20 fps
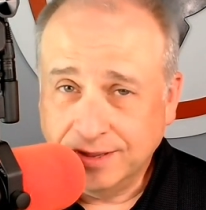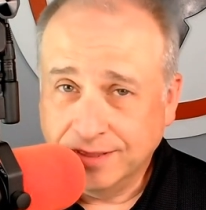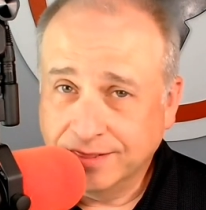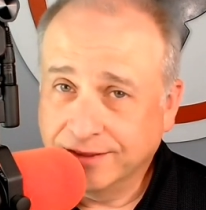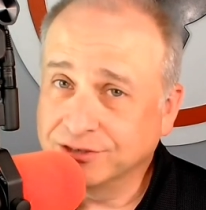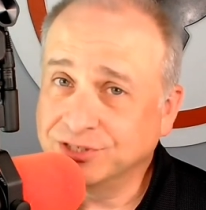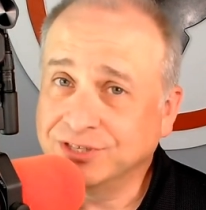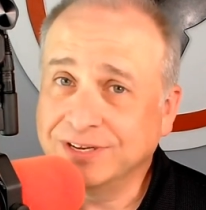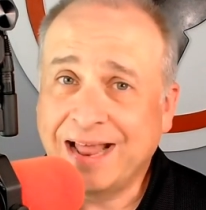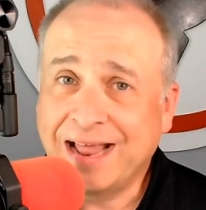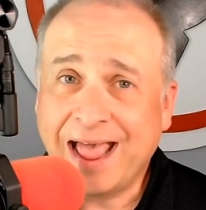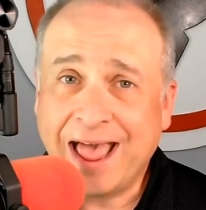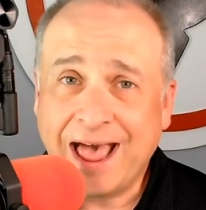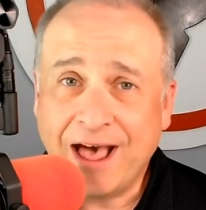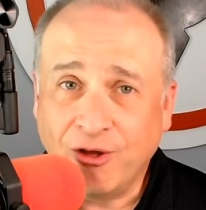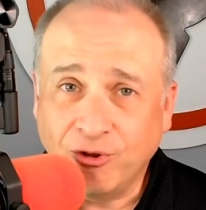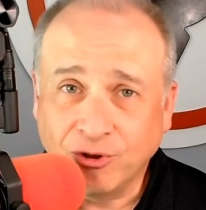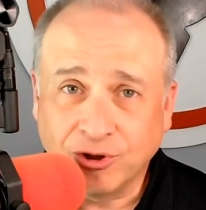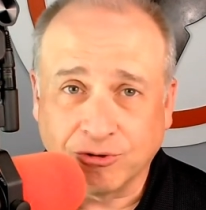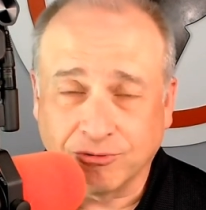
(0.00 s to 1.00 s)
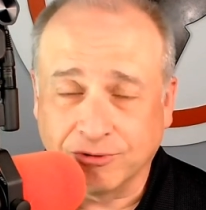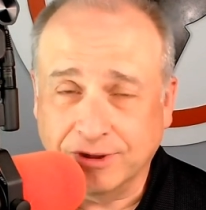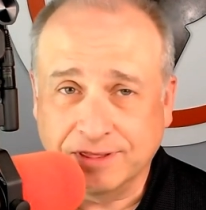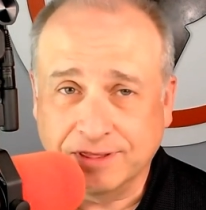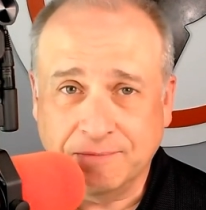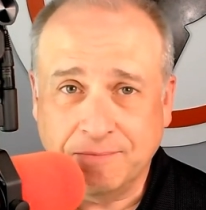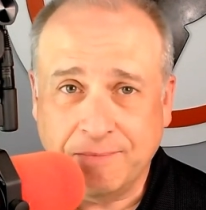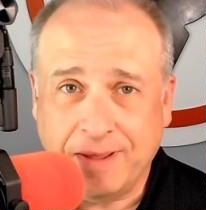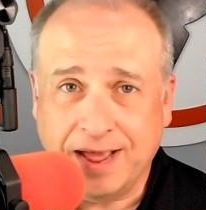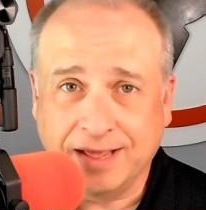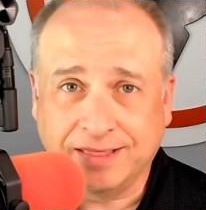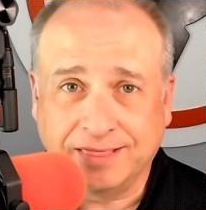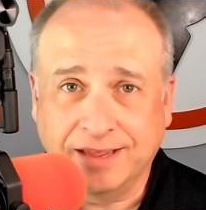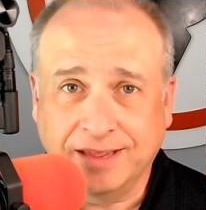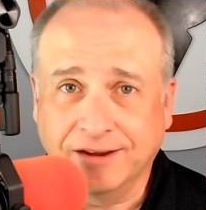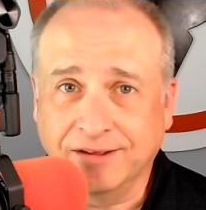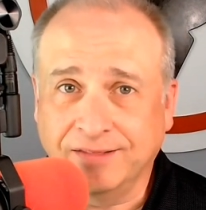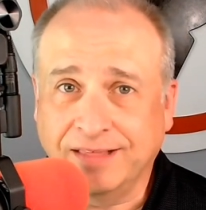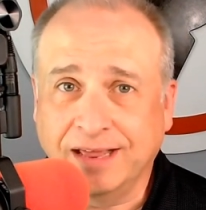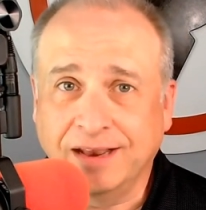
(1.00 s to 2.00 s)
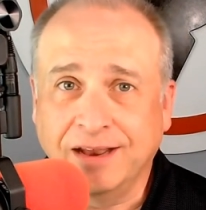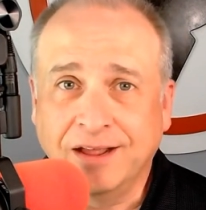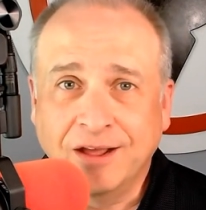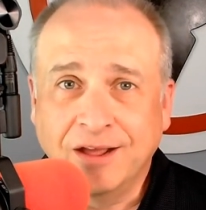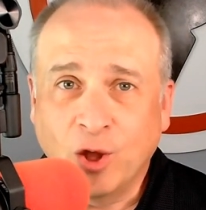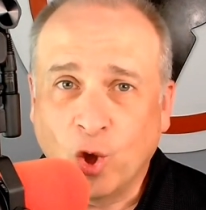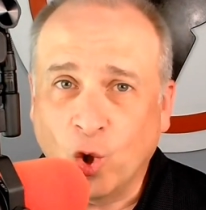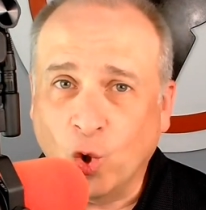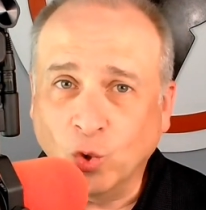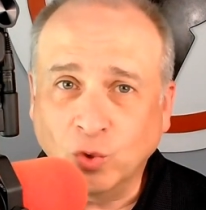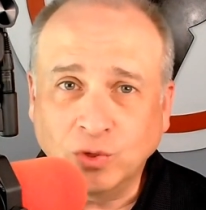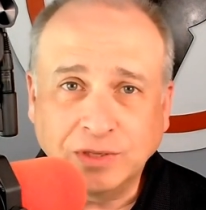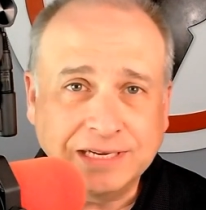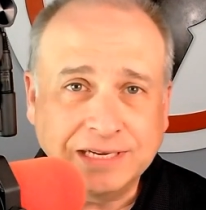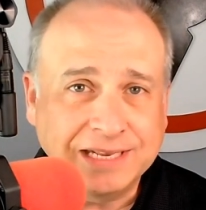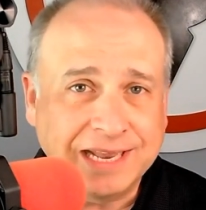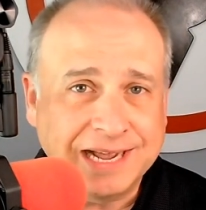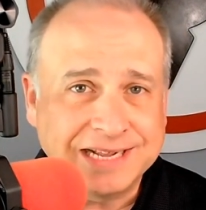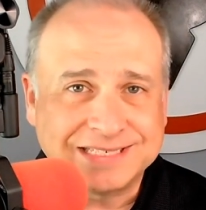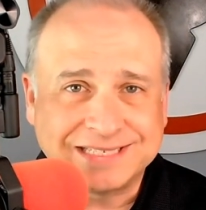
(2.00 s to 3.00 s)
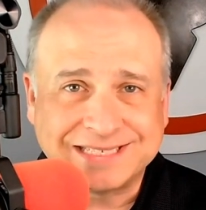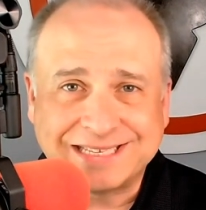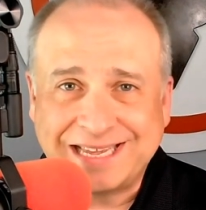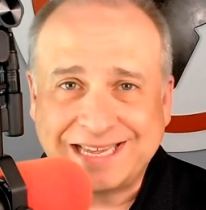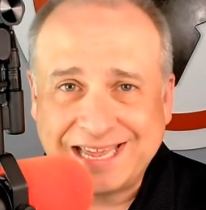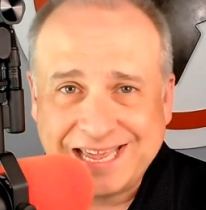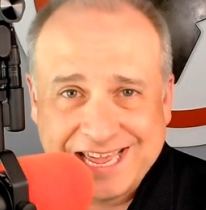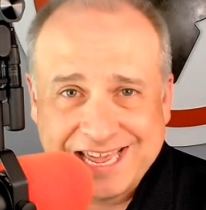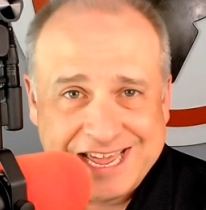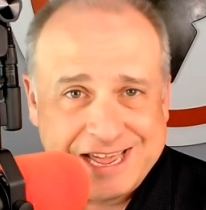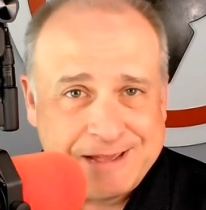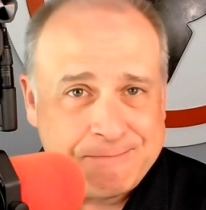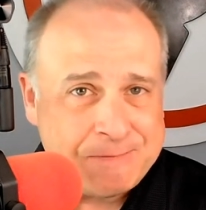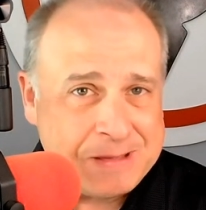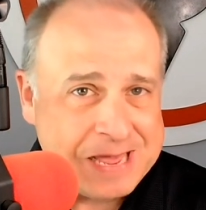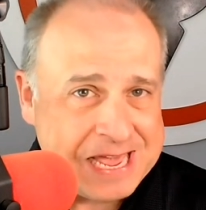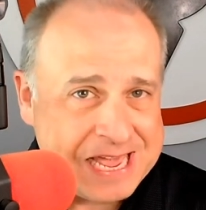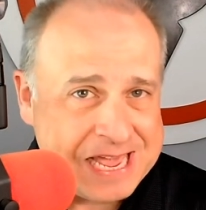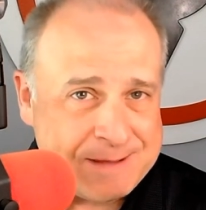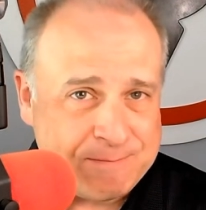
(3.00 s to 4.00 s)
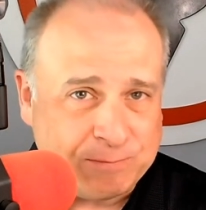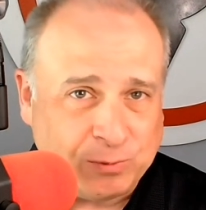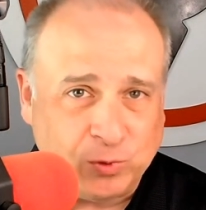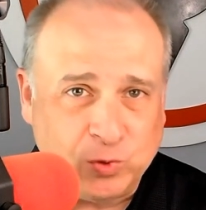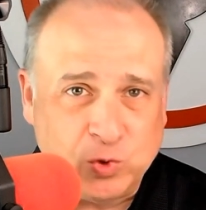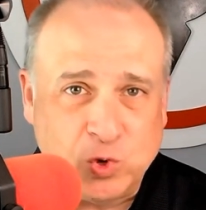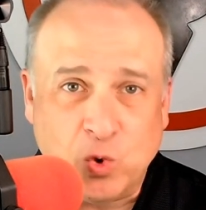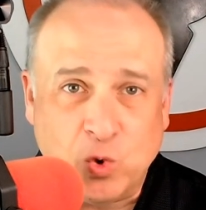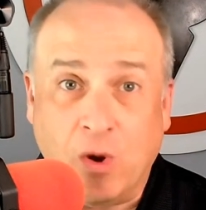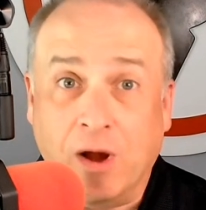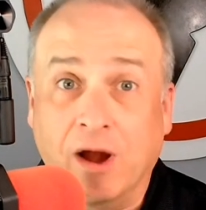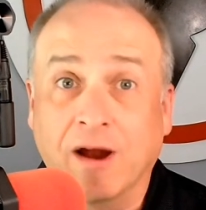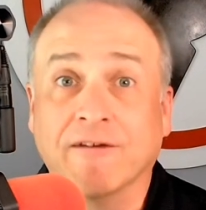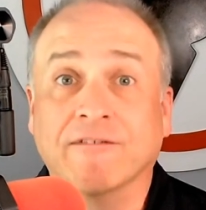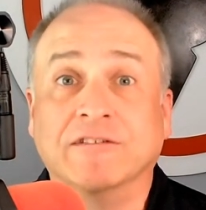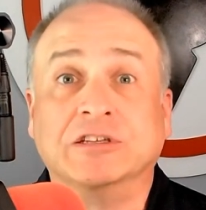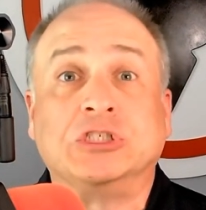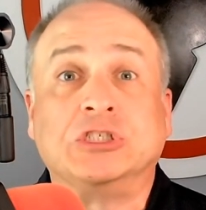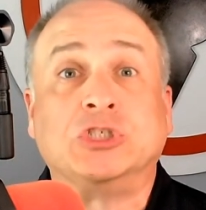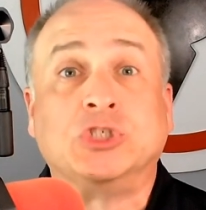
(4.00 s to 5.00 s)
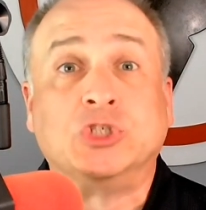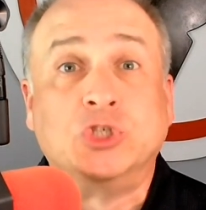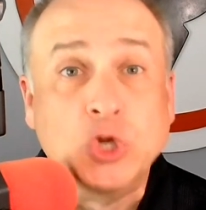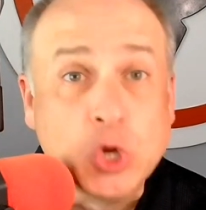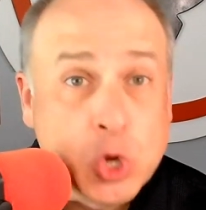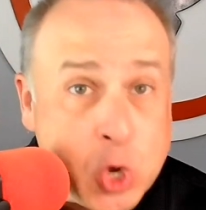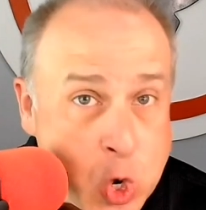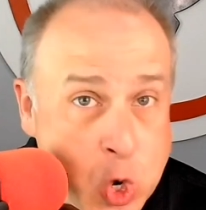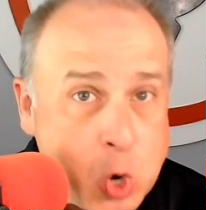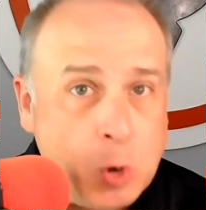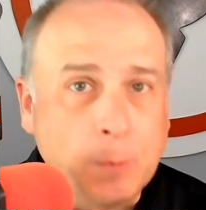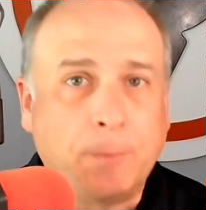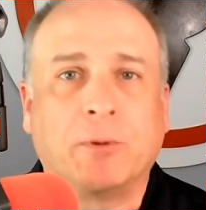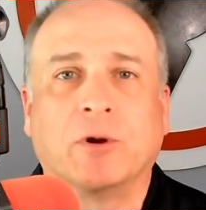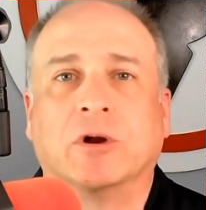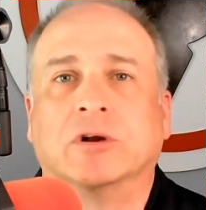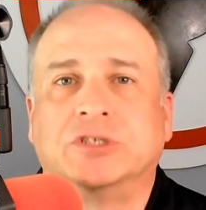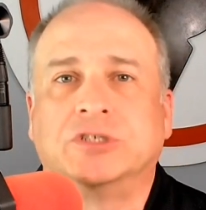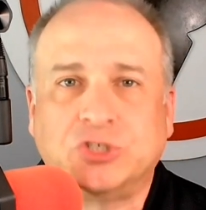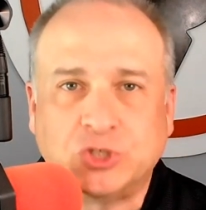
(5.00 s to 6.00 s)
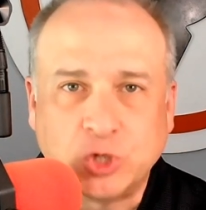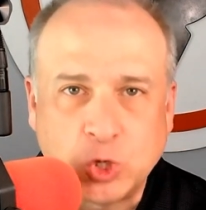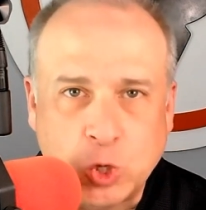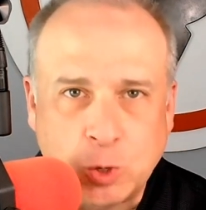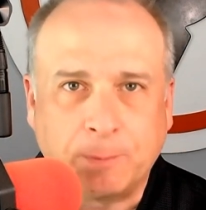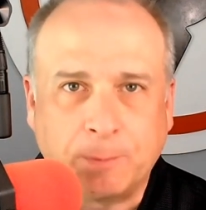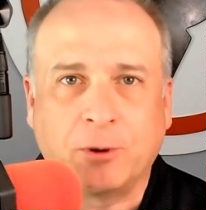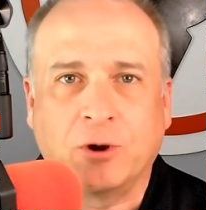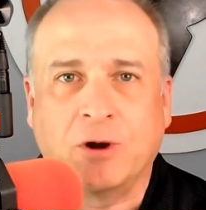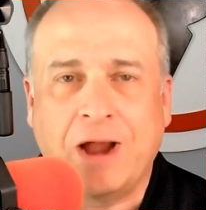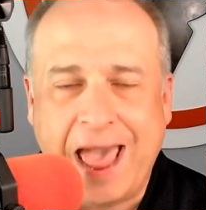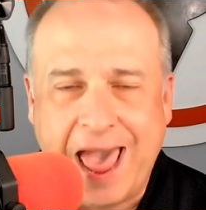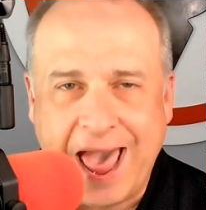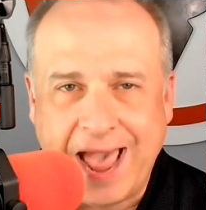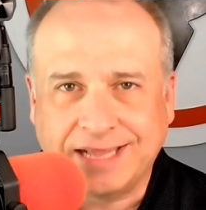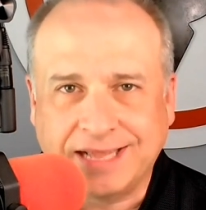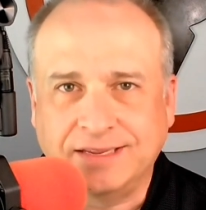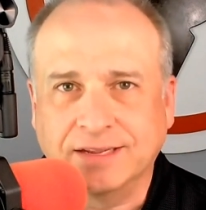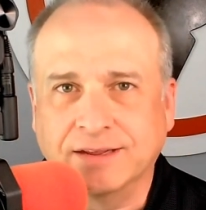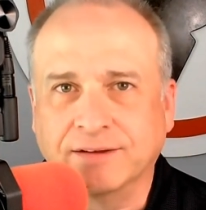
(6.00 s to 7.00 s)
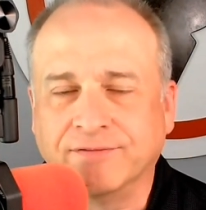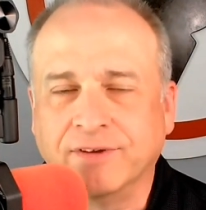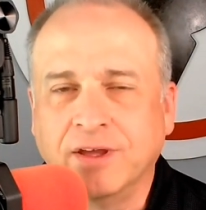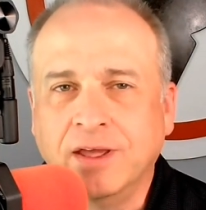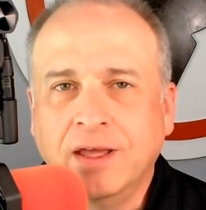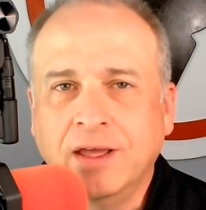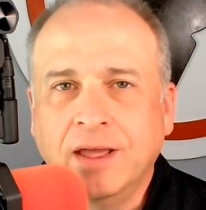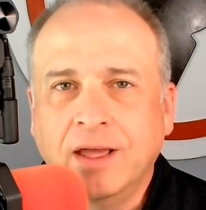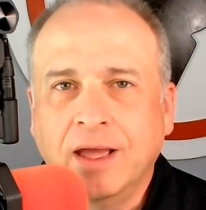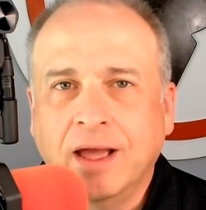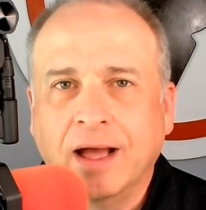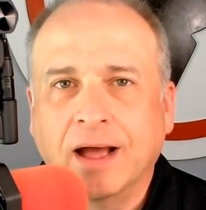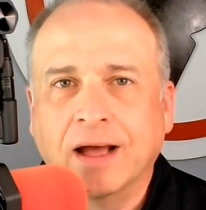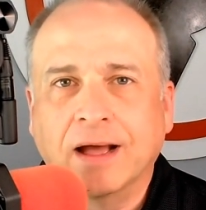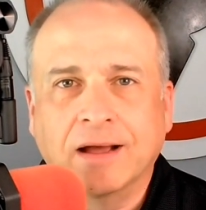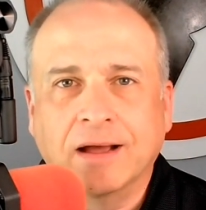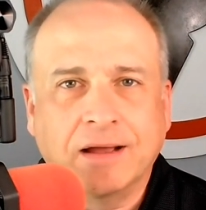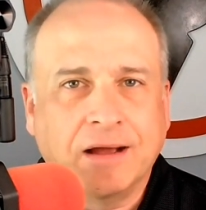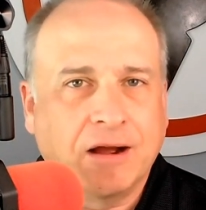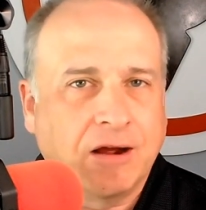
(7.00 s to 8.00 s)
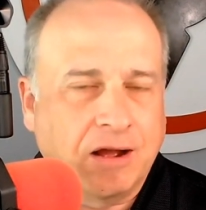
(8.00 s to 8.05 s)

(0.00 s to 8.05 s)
There's an algorithm back there that only lets key people who are super, super active, they're